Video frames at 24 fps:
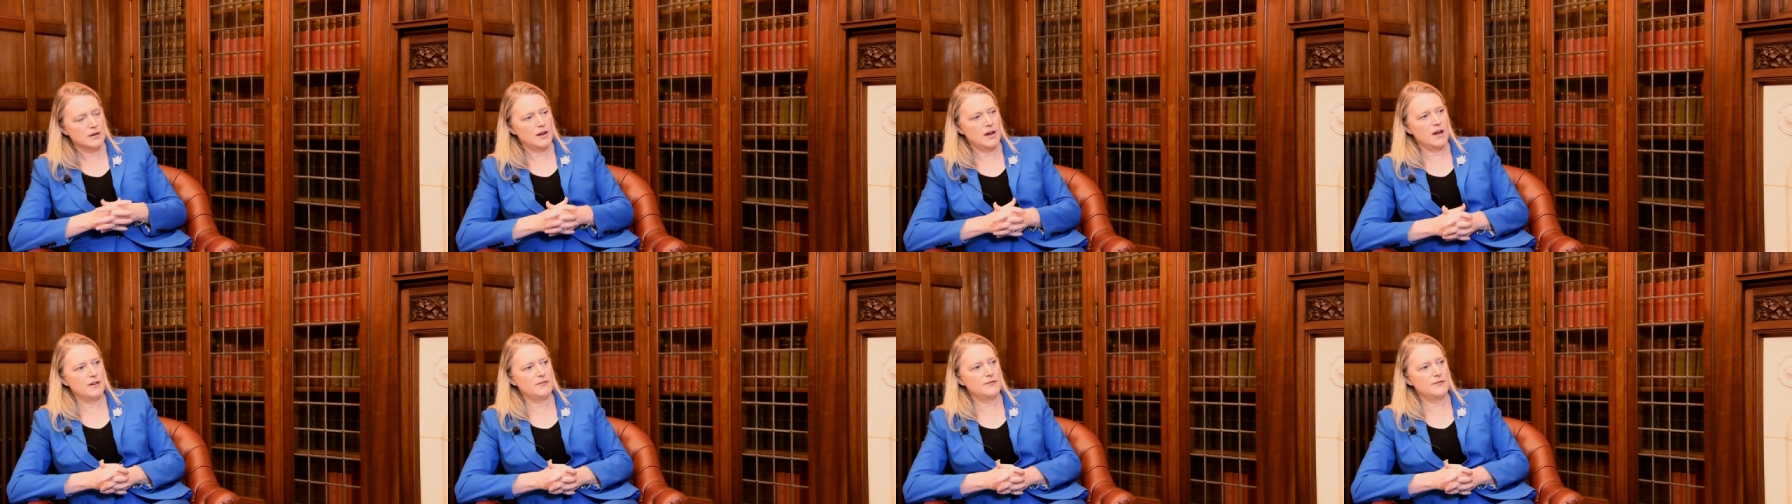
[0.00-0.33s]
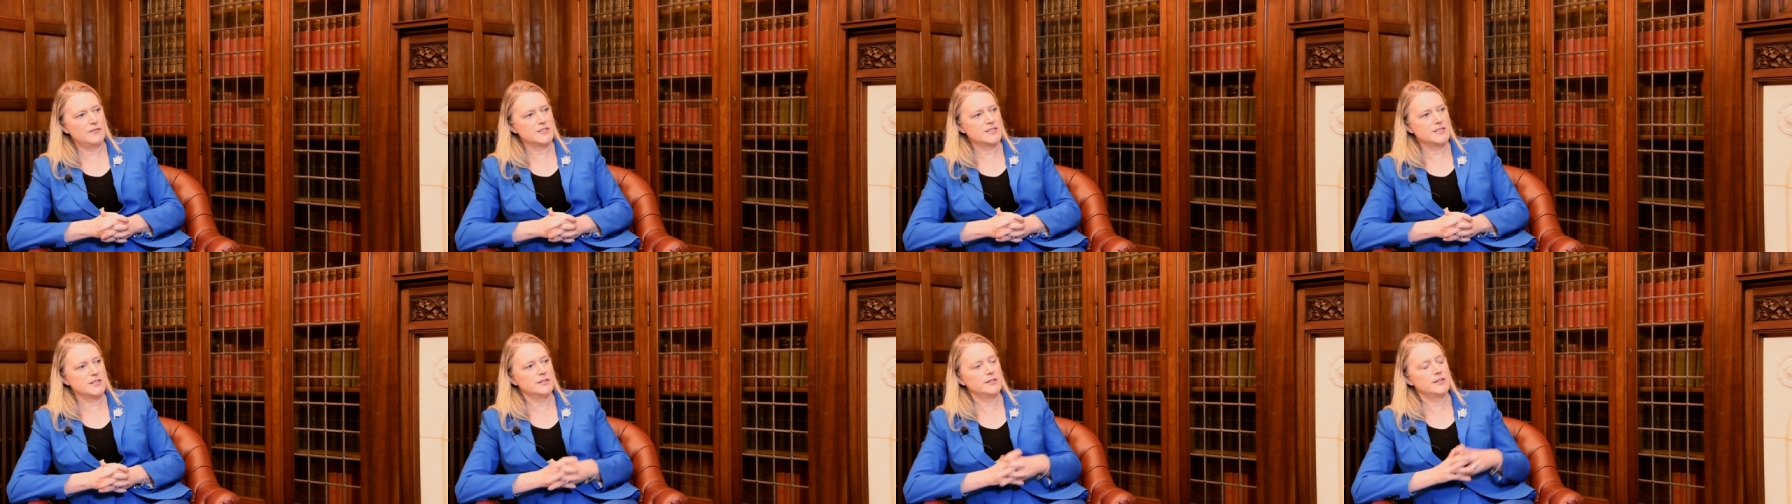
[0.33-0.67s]
uh,
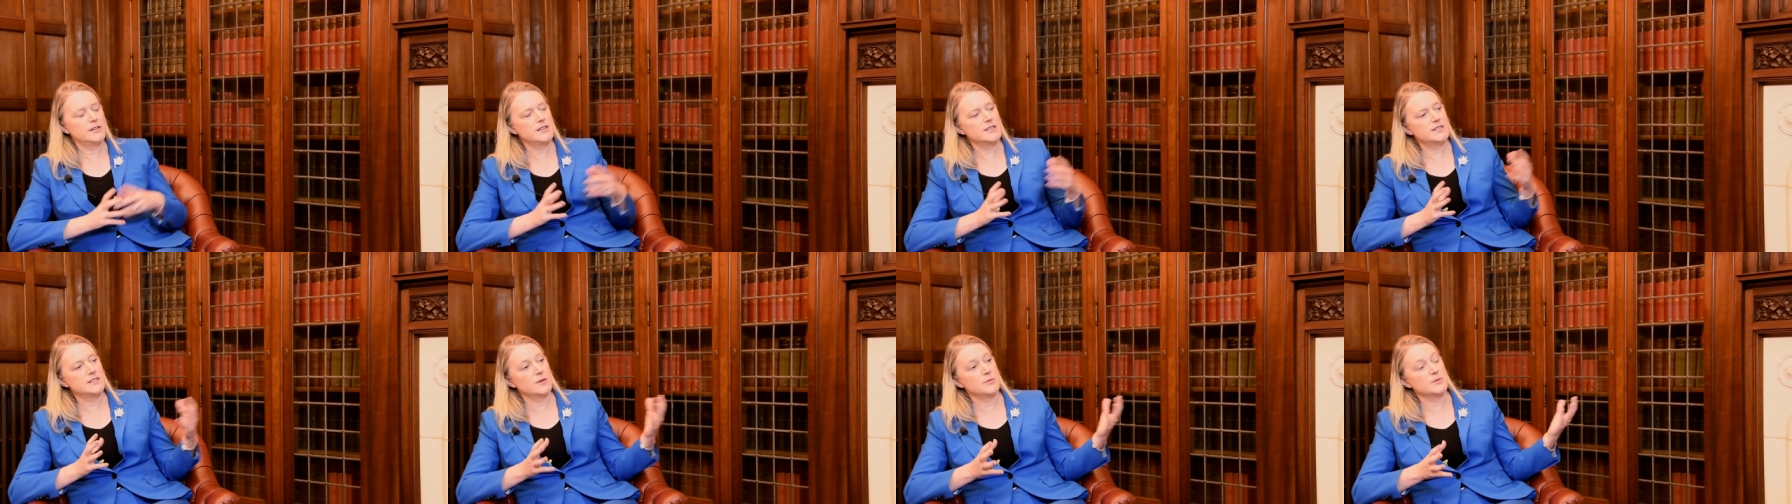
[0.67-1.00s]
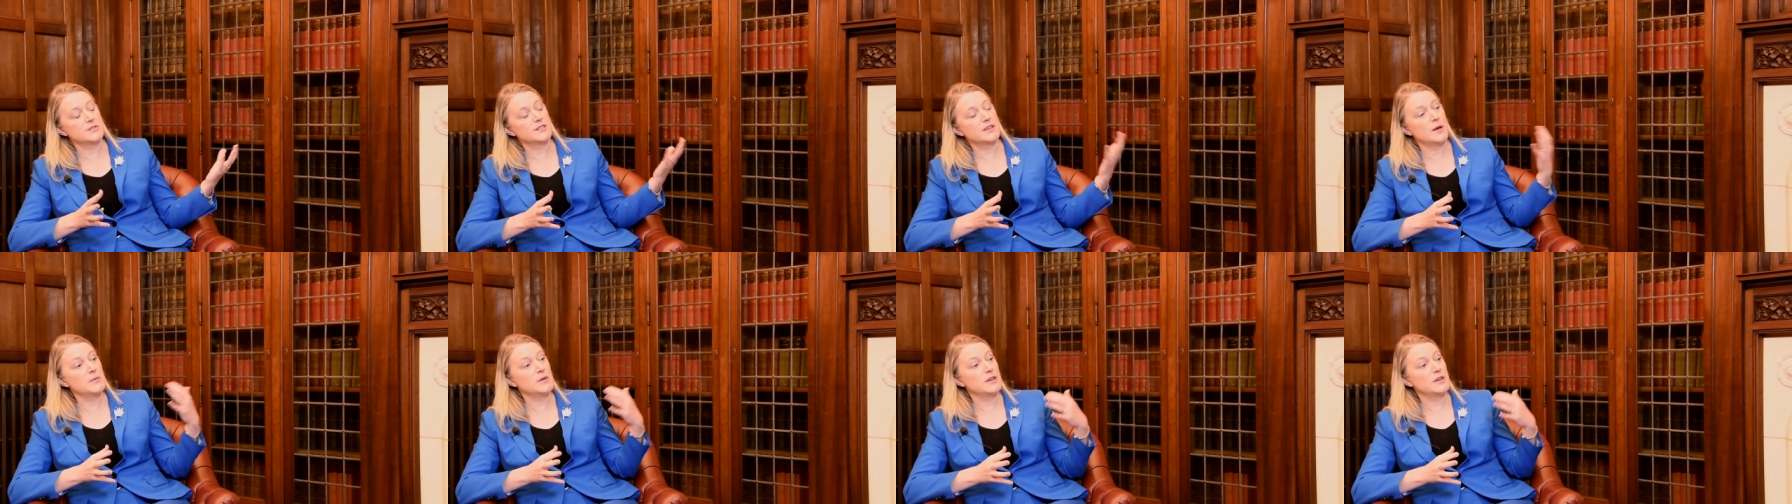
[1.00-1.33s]
facilities that
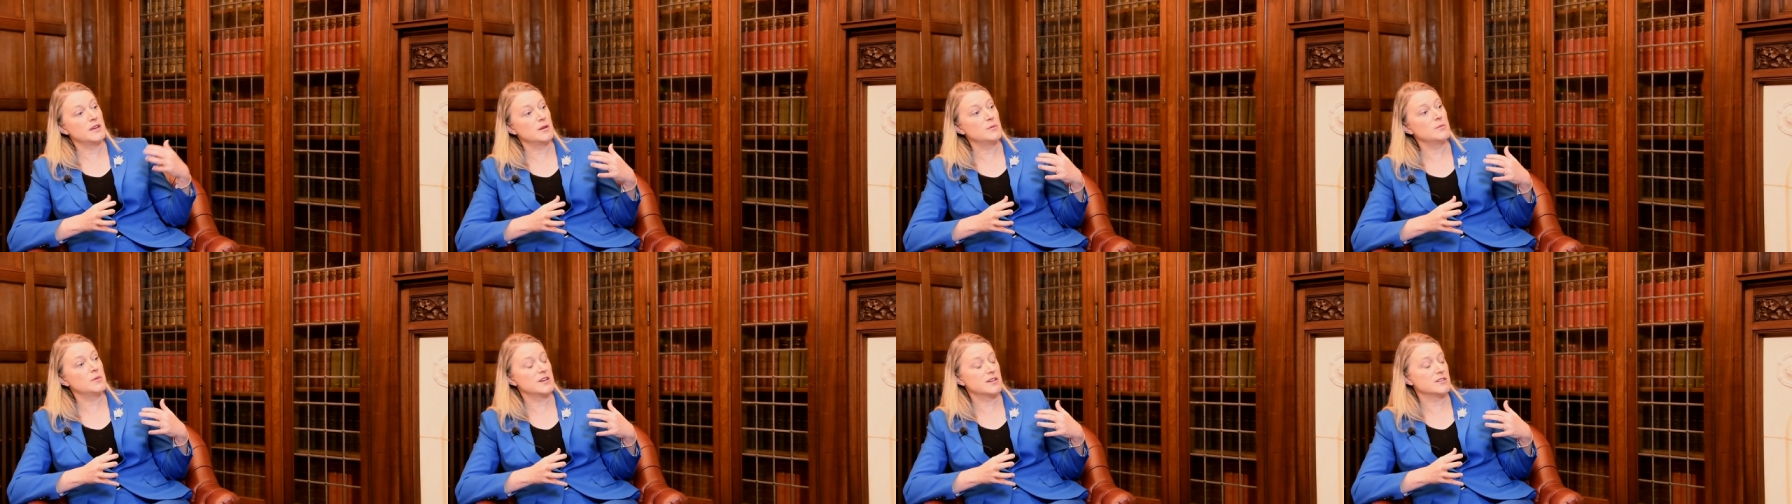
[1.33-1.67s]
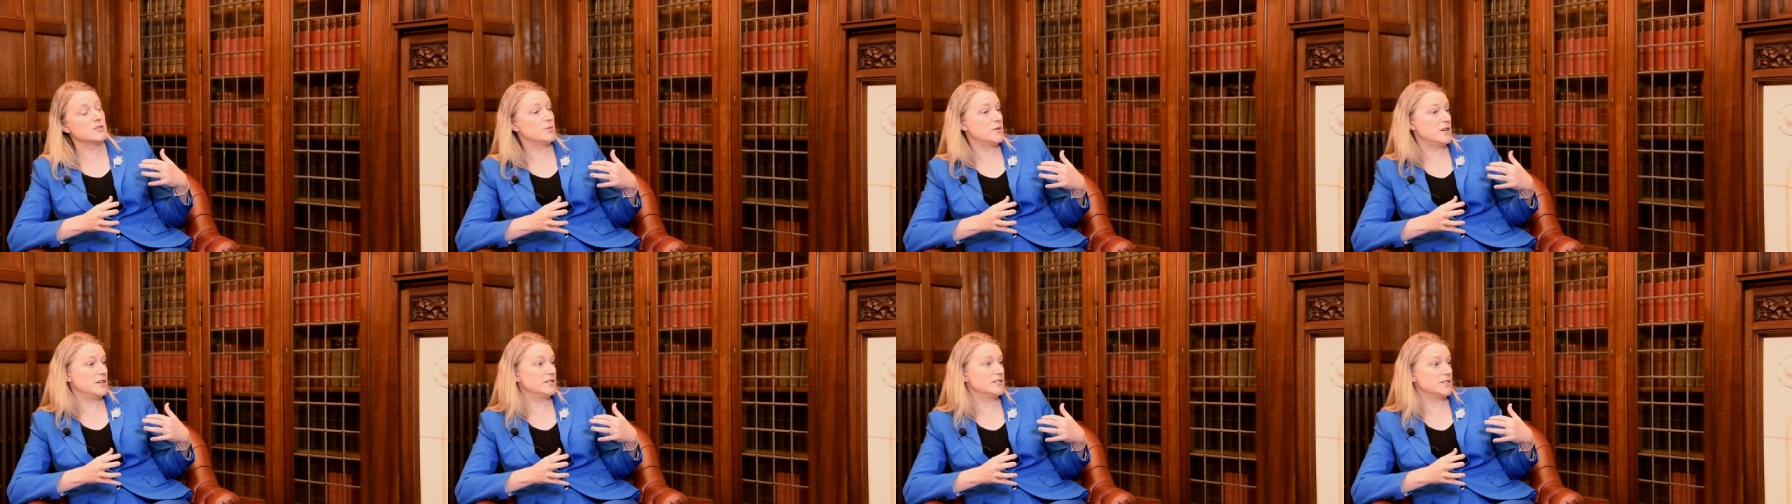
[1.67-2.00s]
was coming in
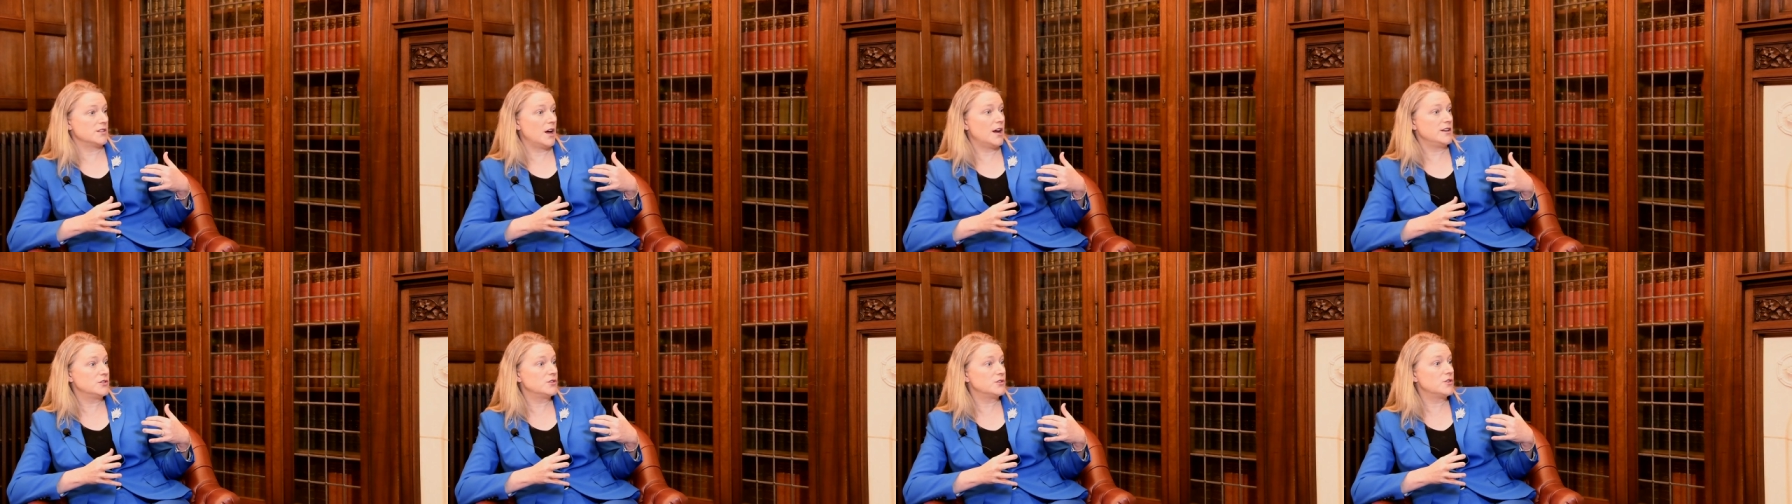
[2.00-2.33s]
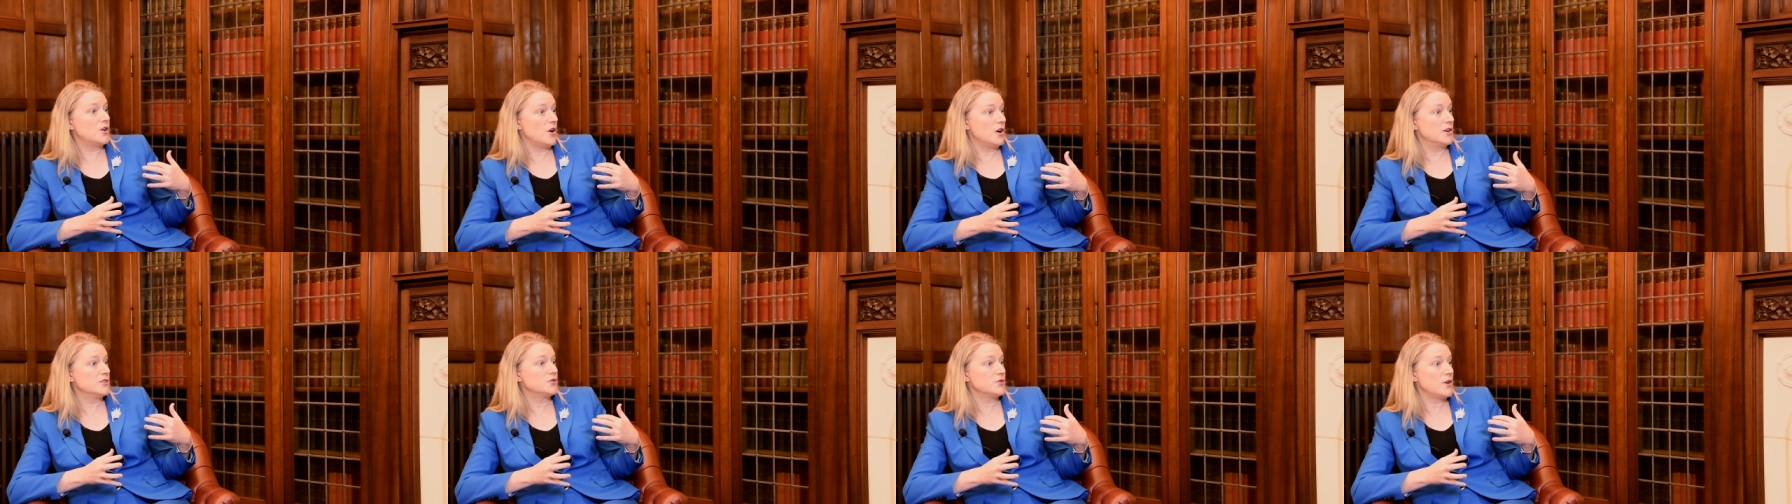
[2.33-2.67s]
because we had signed
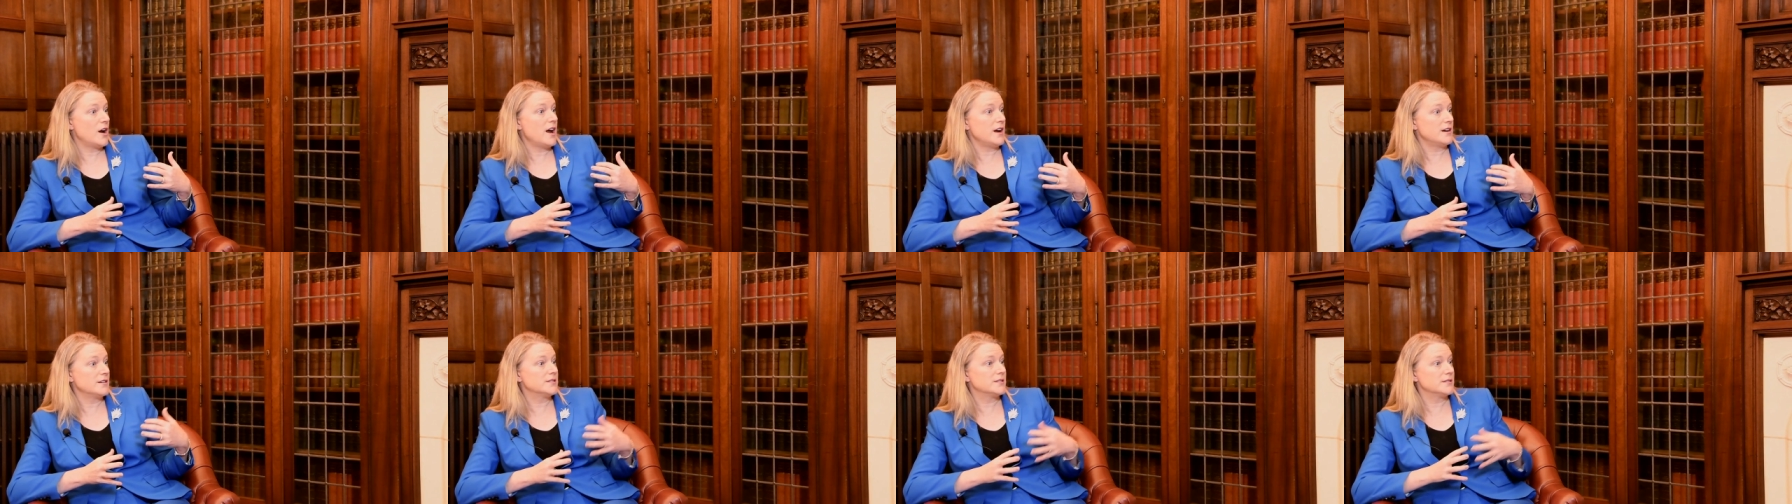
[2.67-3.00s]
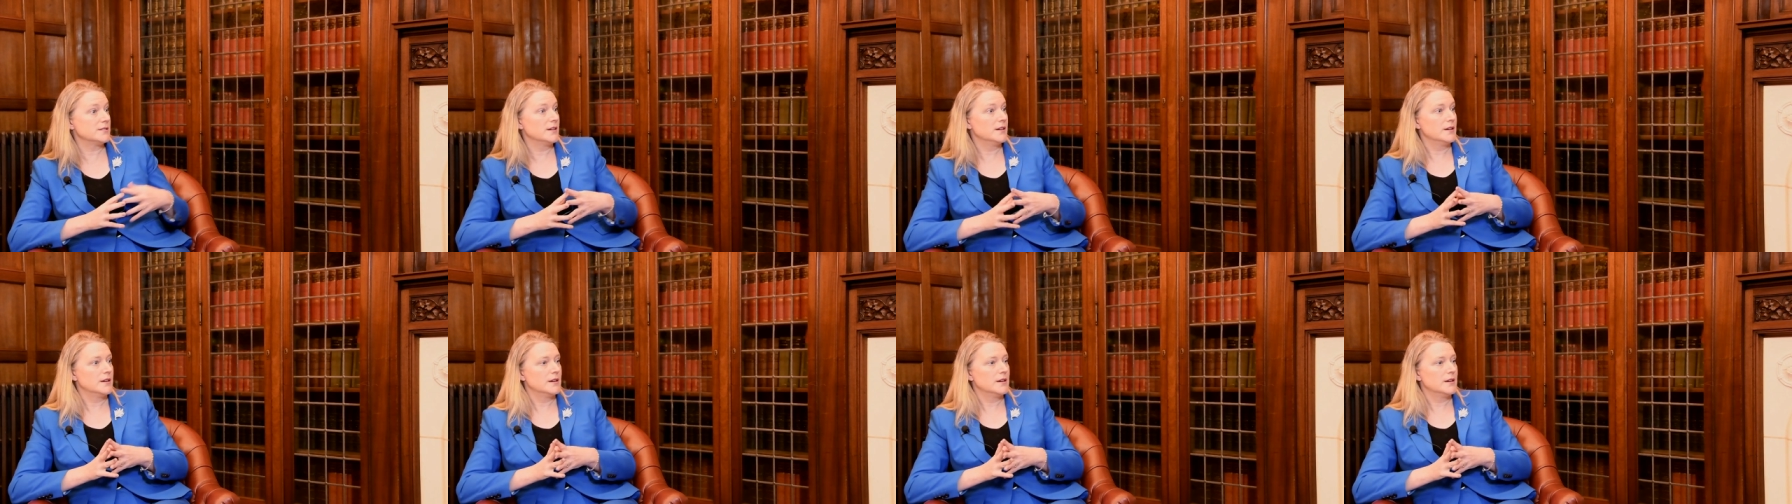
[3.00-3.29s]
contracts.